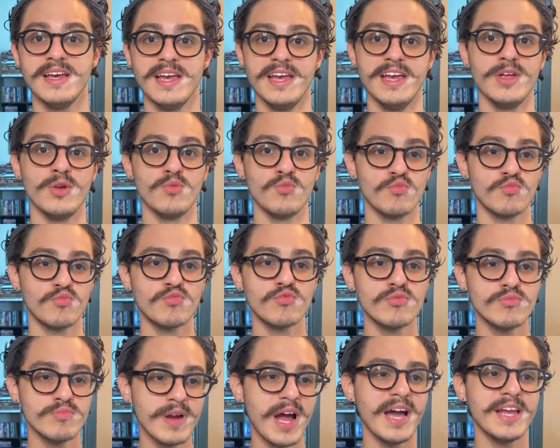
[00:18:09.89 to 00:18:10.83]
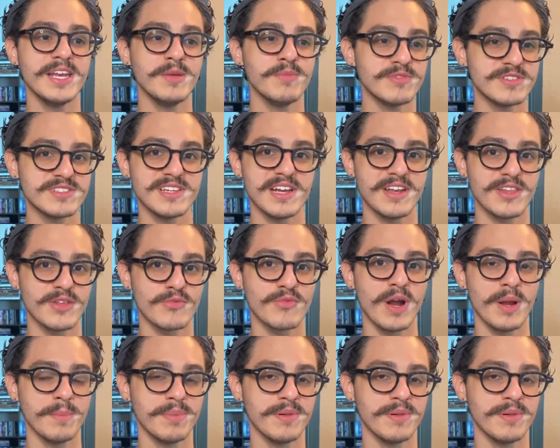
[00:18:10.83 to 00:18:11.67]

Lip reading: in 90% of the right